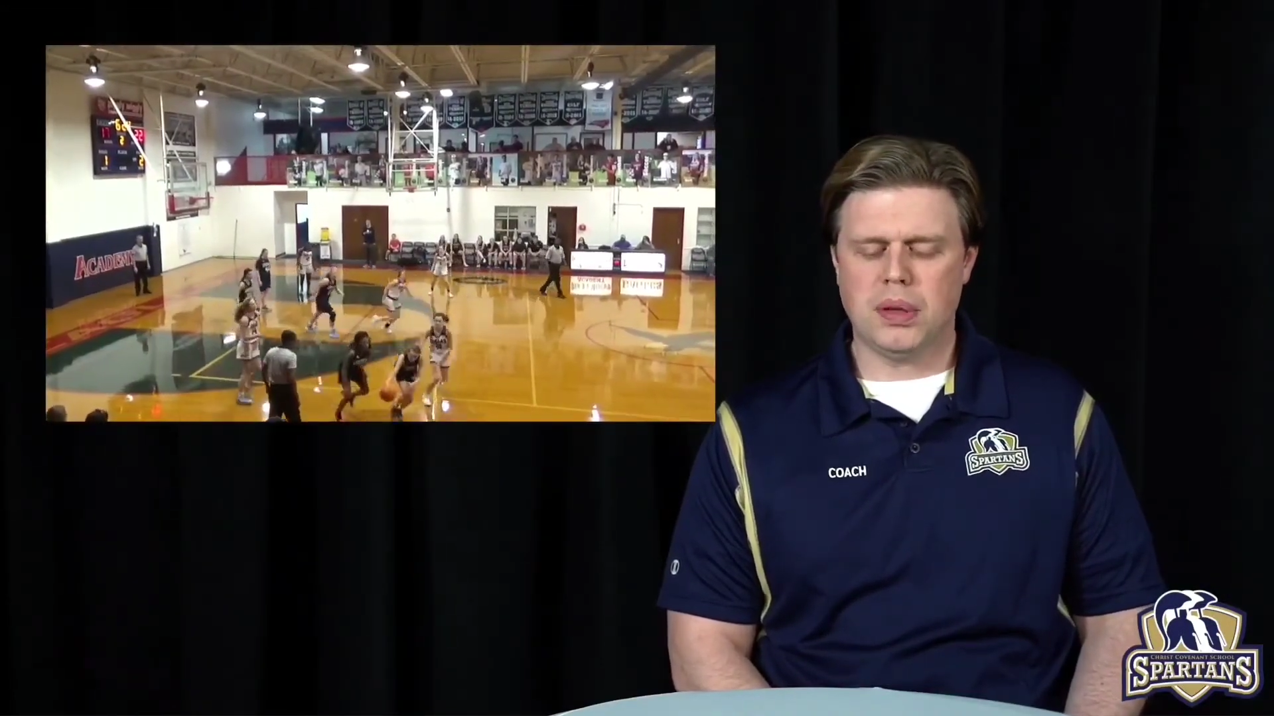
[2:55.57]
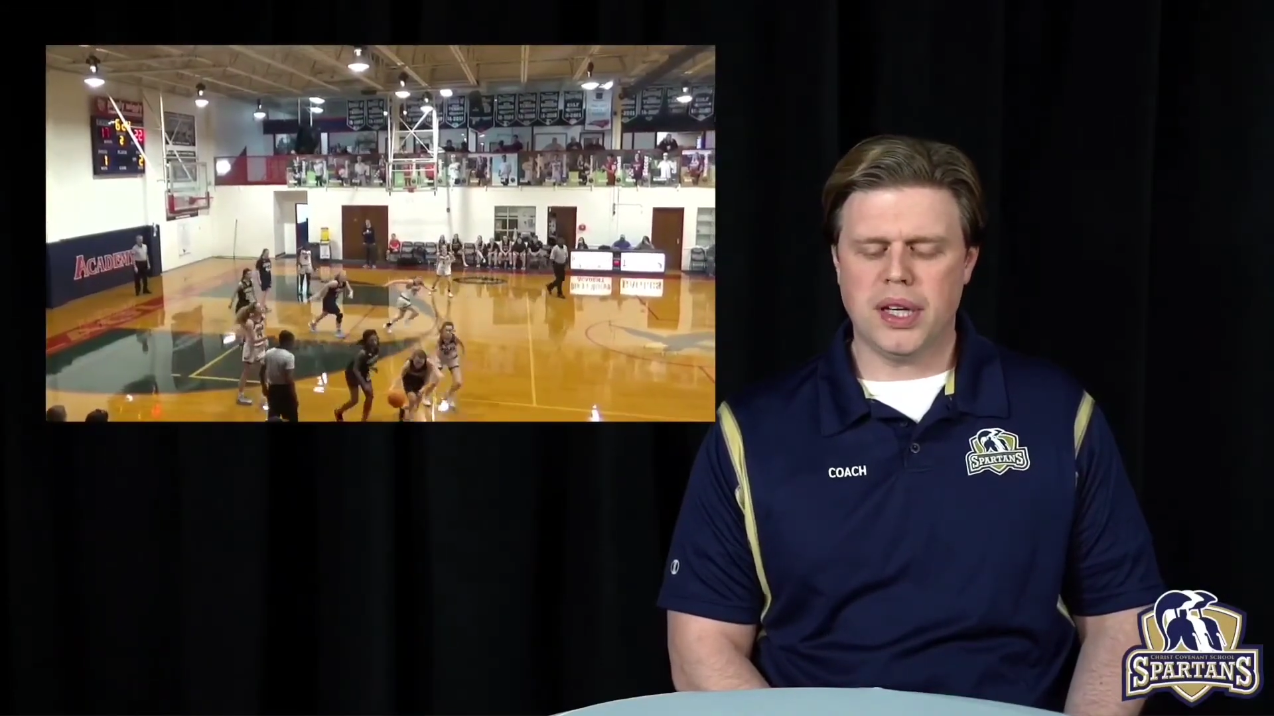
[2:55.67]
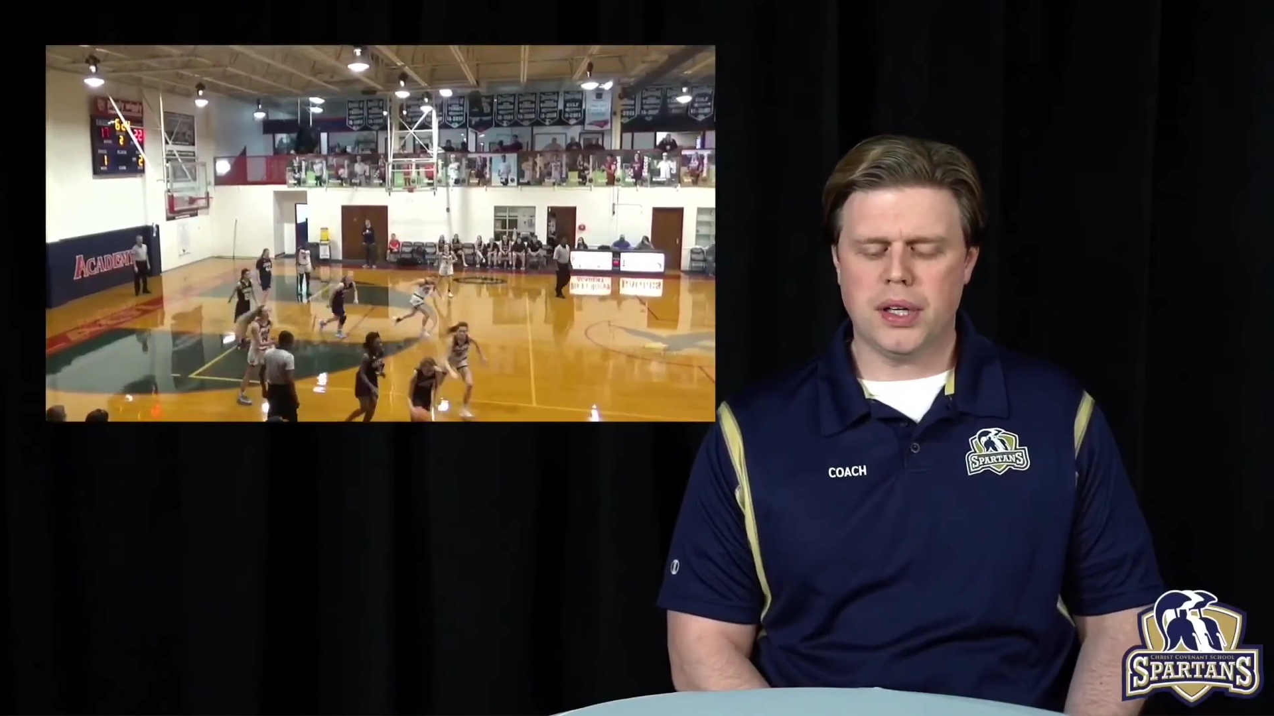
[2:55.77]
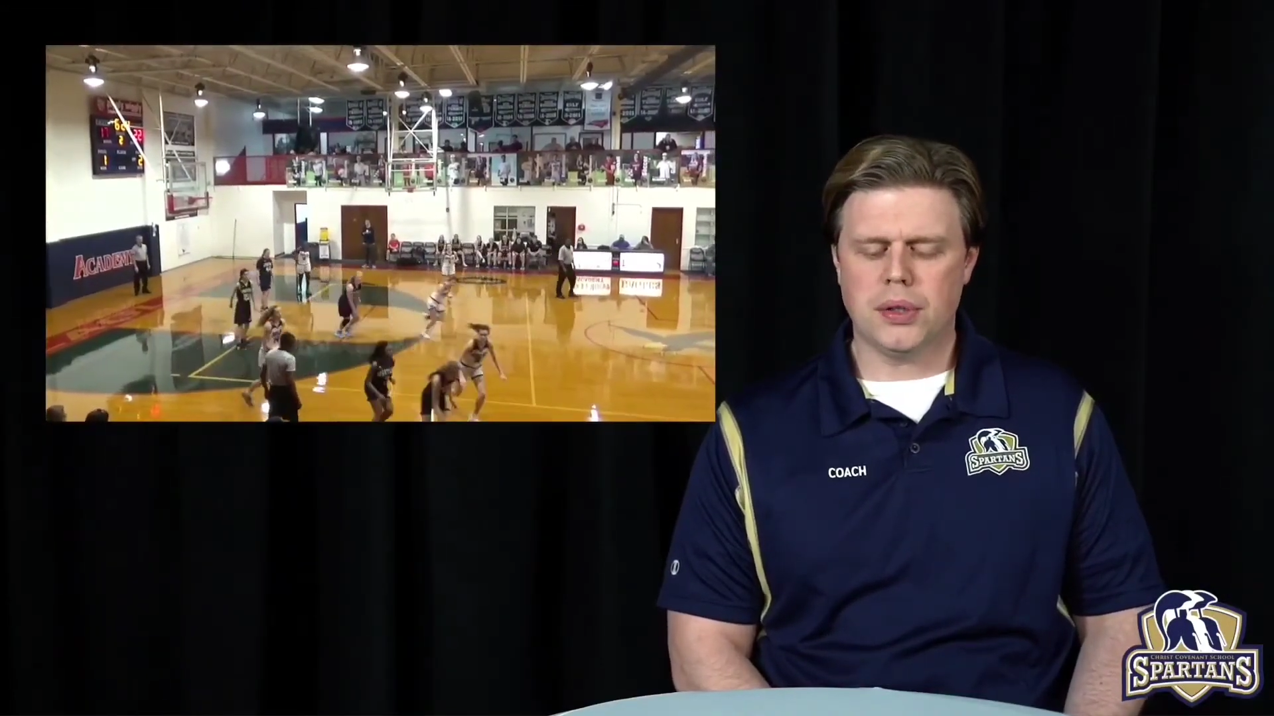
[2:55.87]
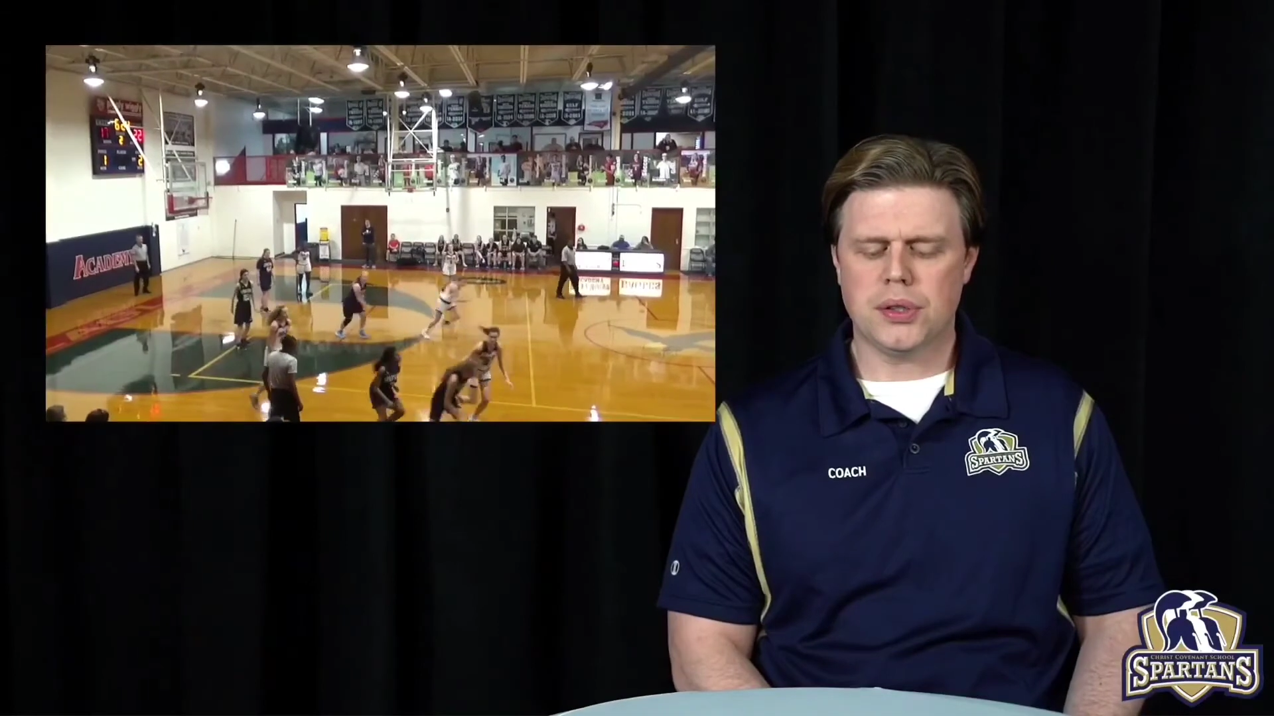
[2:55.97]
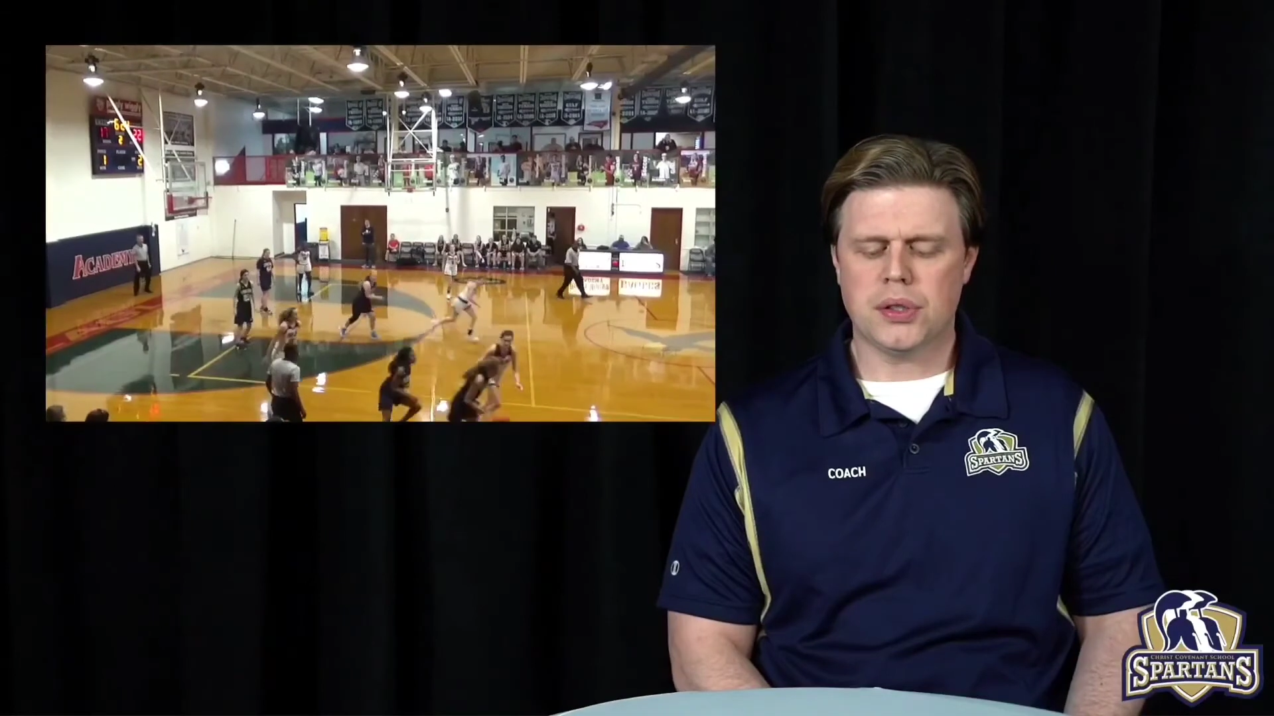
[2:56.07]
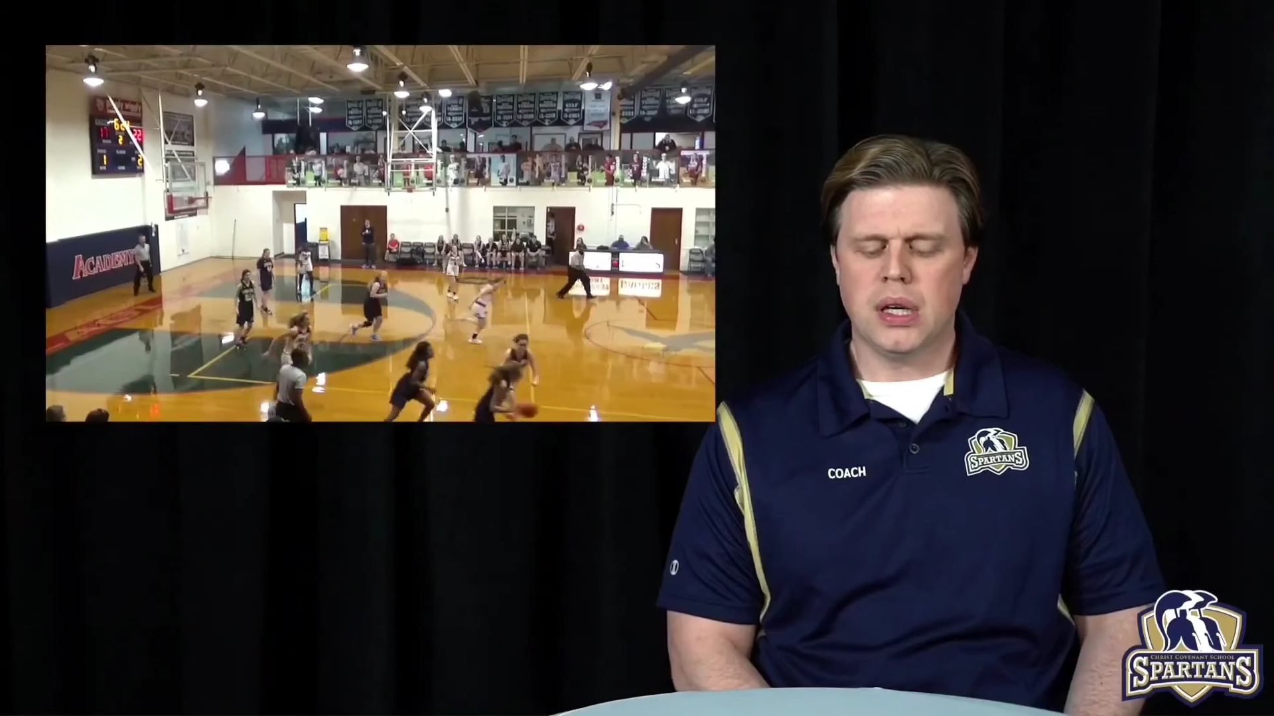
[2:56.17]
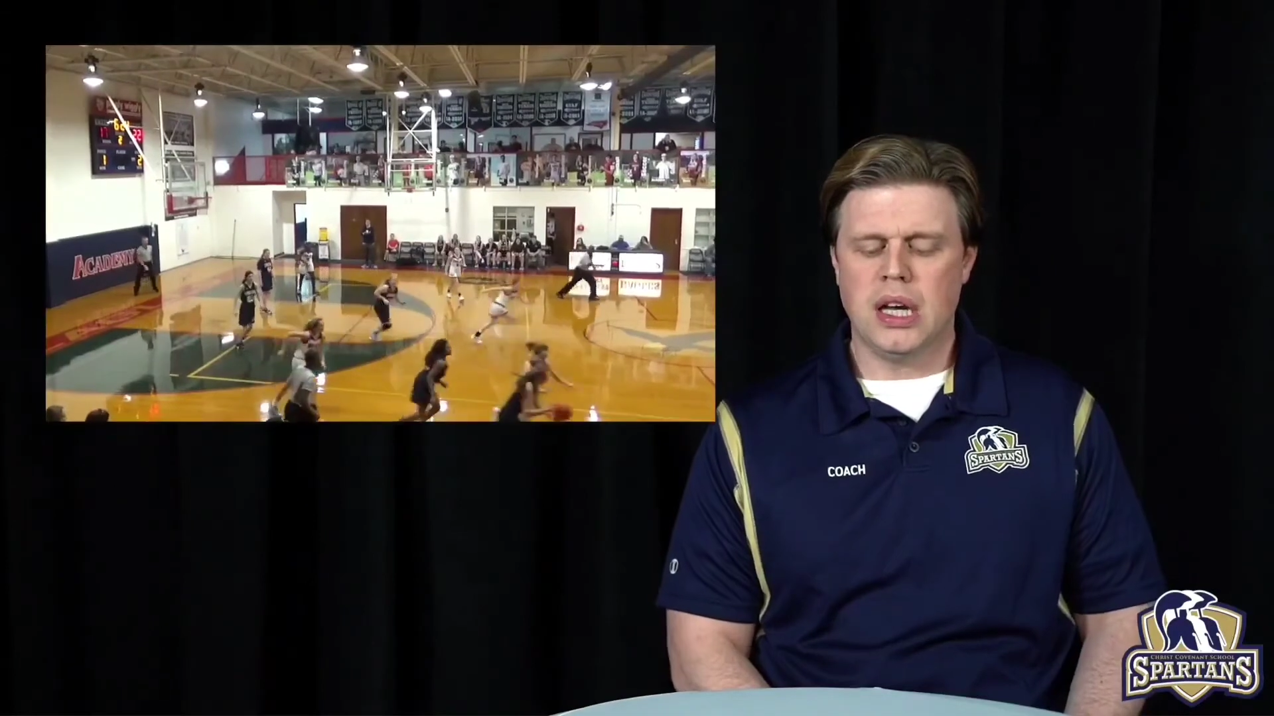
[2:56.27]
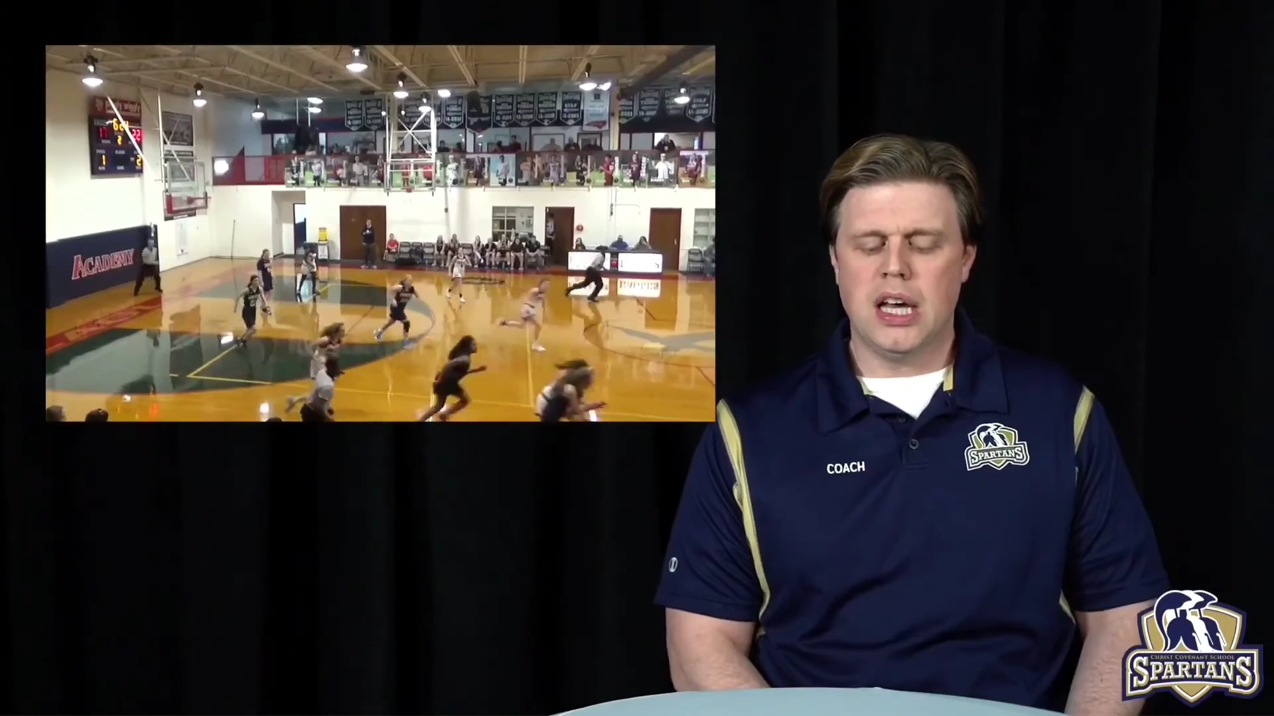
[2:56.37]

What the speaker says: players.